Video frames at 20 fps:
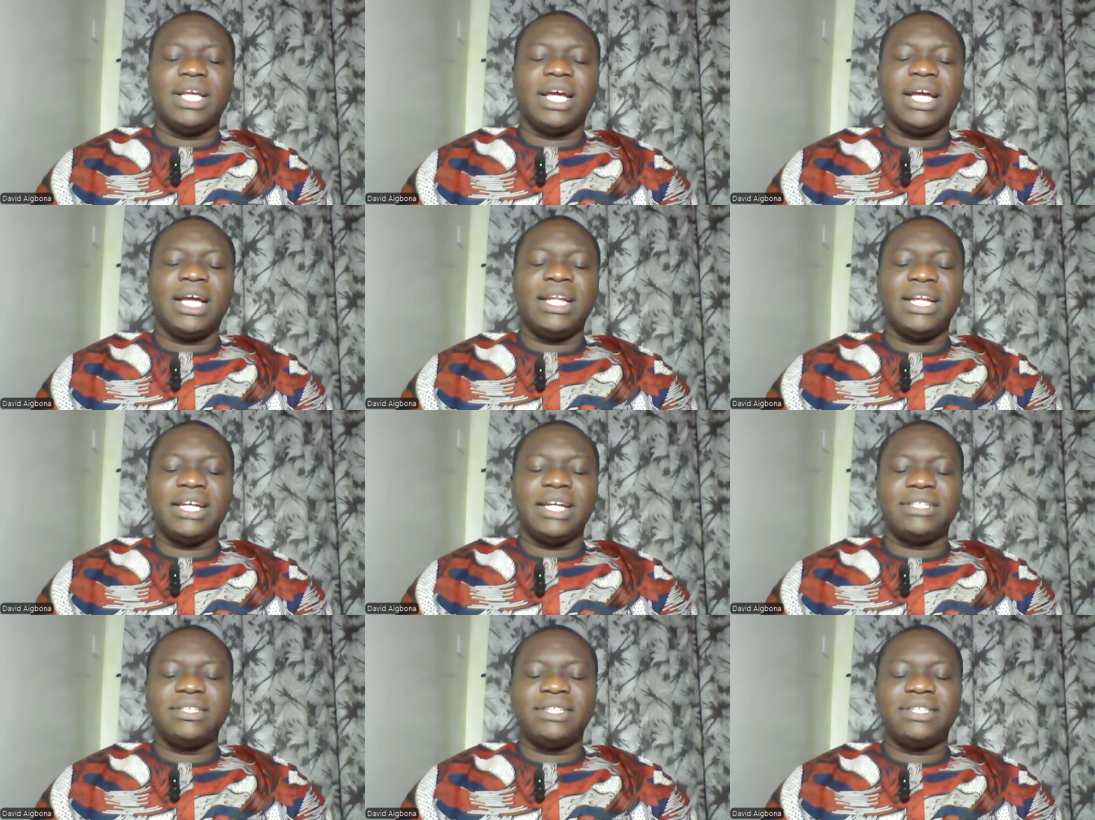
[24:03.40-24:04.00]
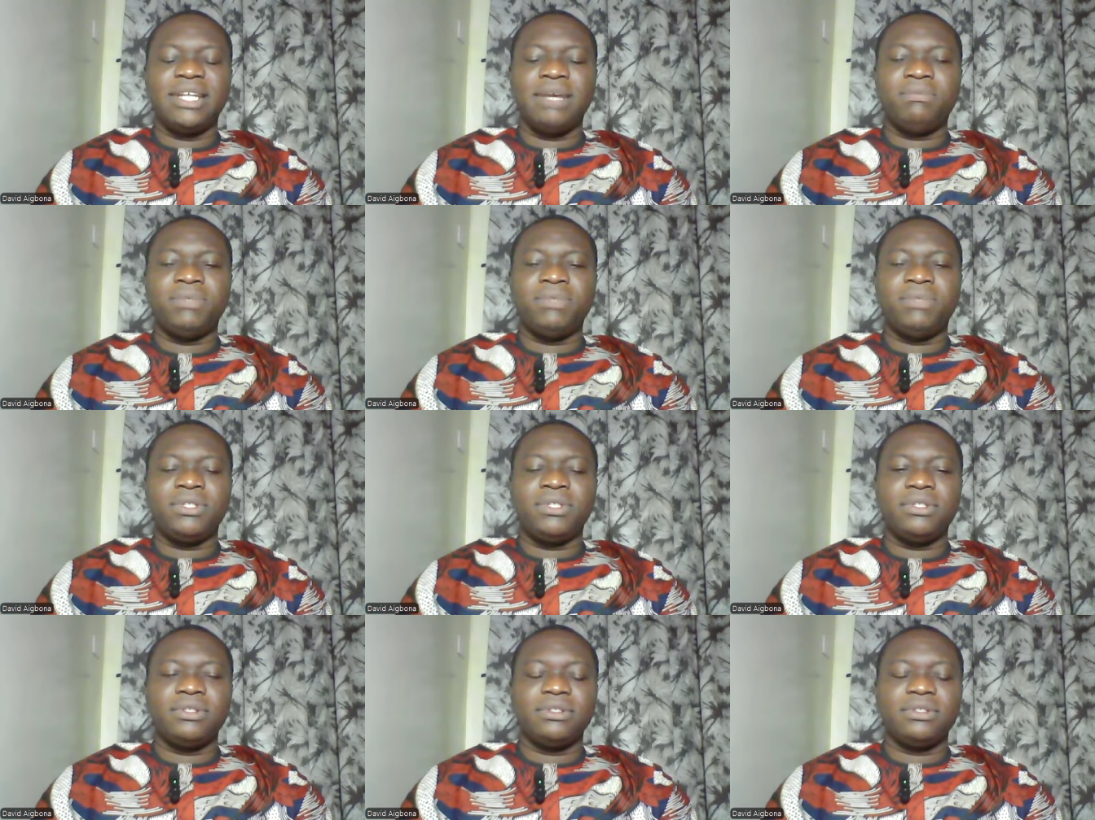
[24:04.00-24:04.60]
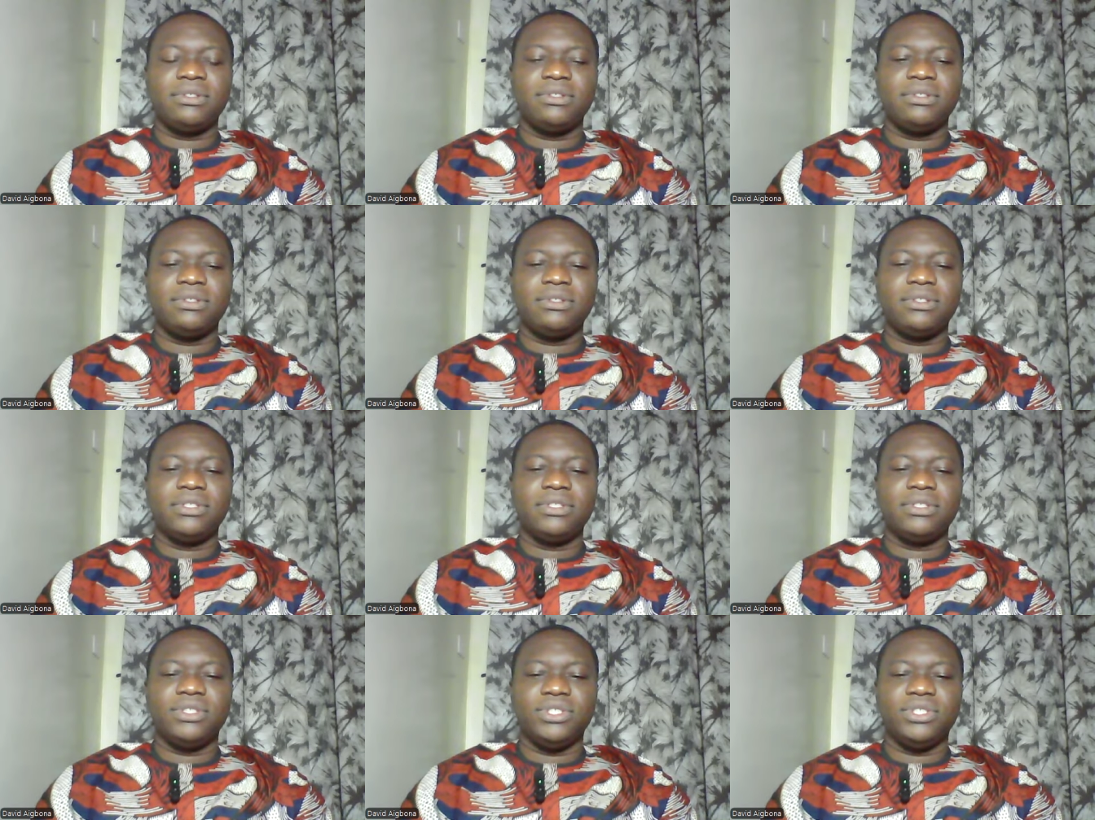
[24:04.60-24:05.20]
and accept
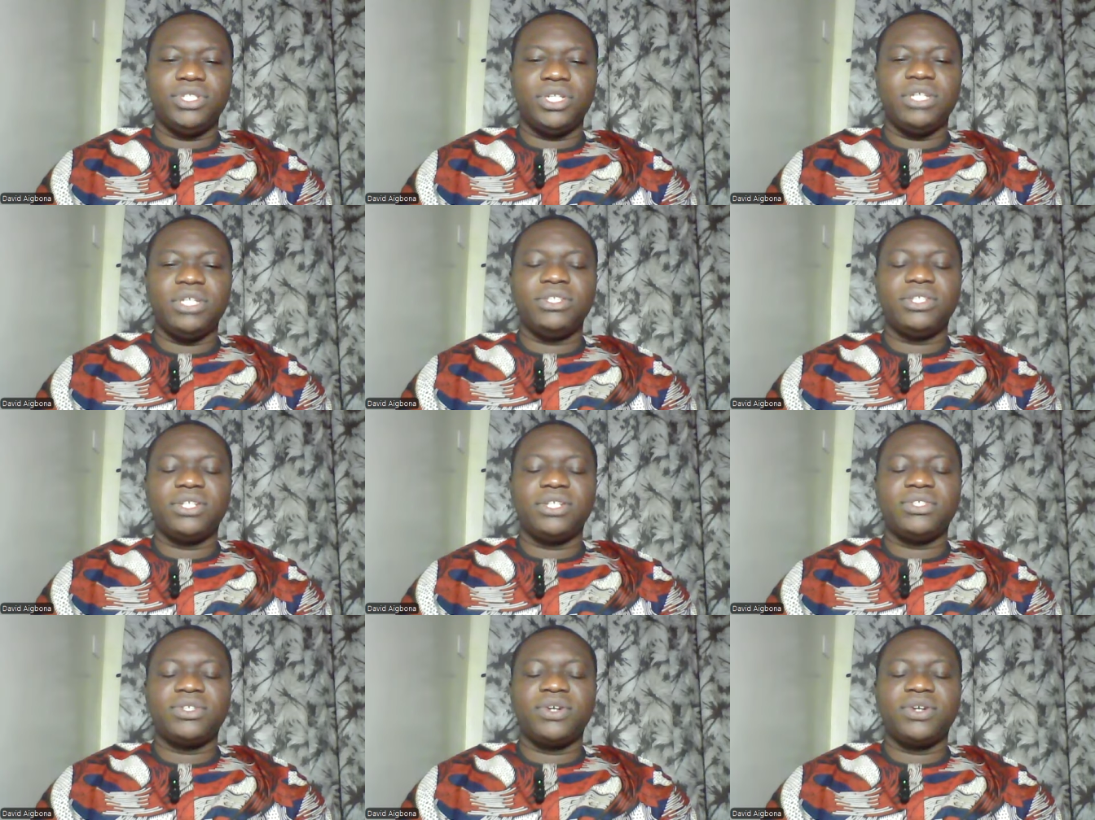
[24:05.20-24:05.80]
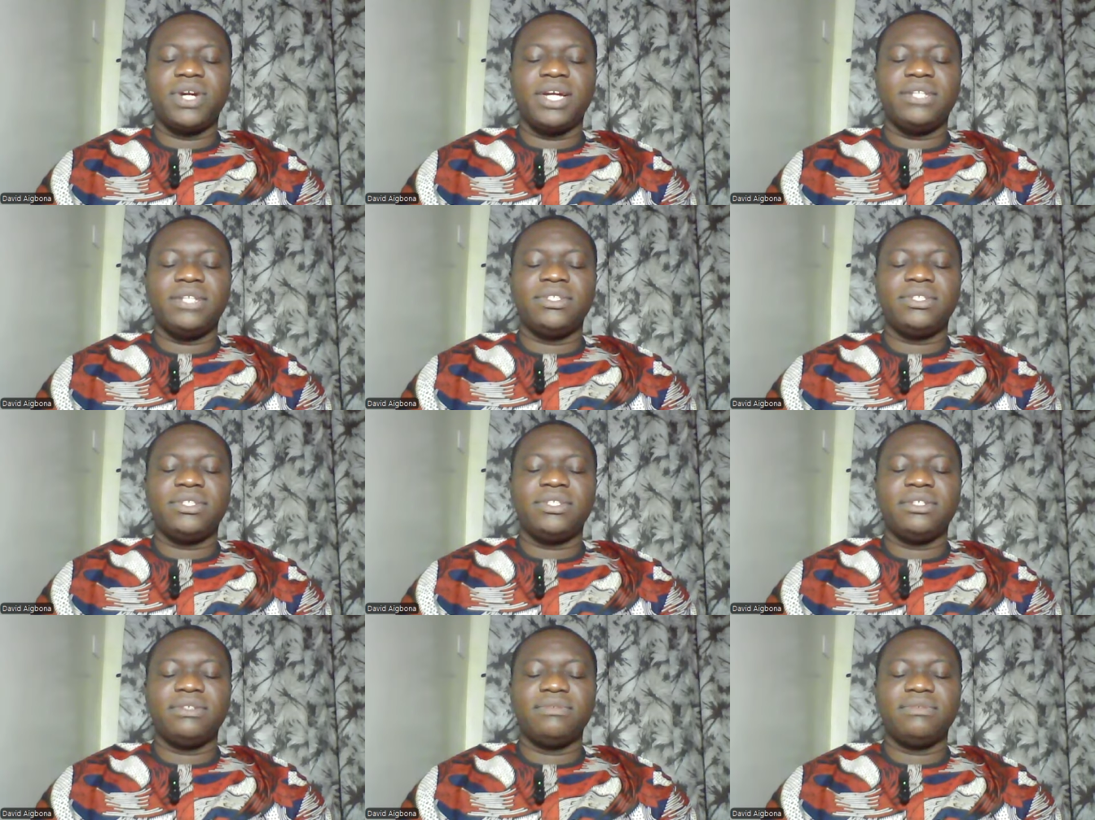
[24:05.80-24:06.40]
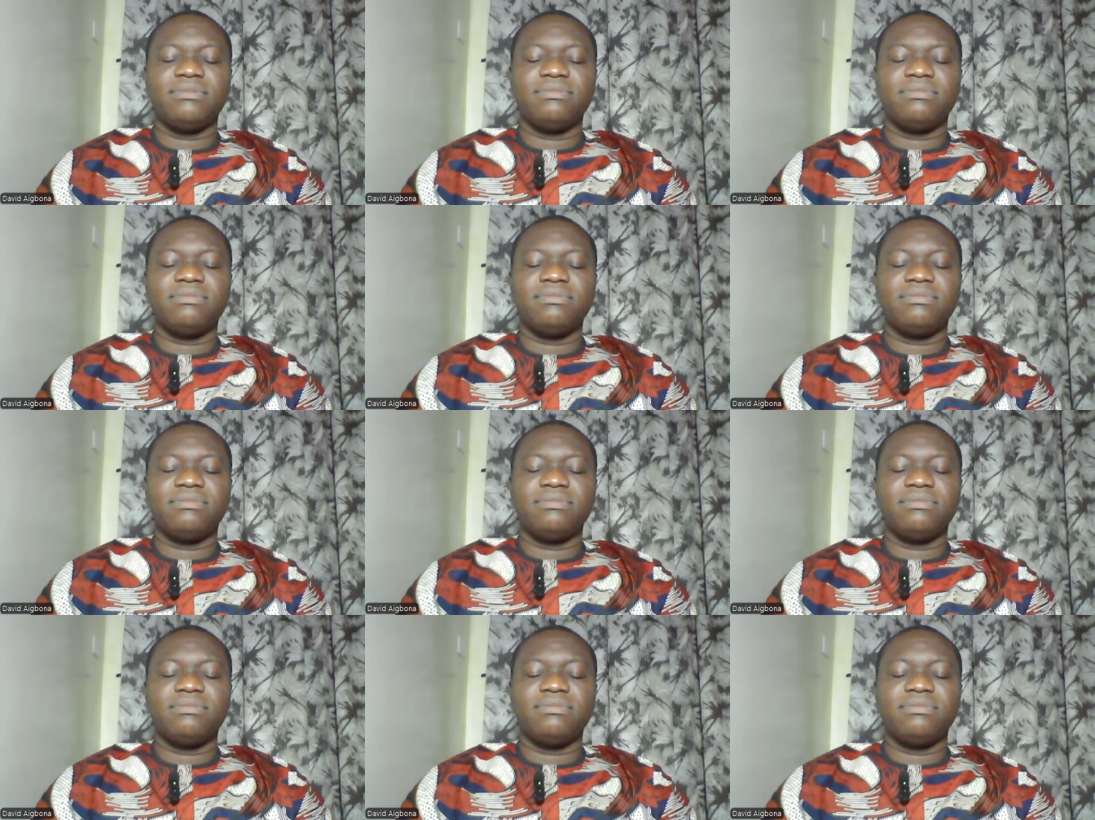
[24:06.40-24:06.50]
Jesus Christ,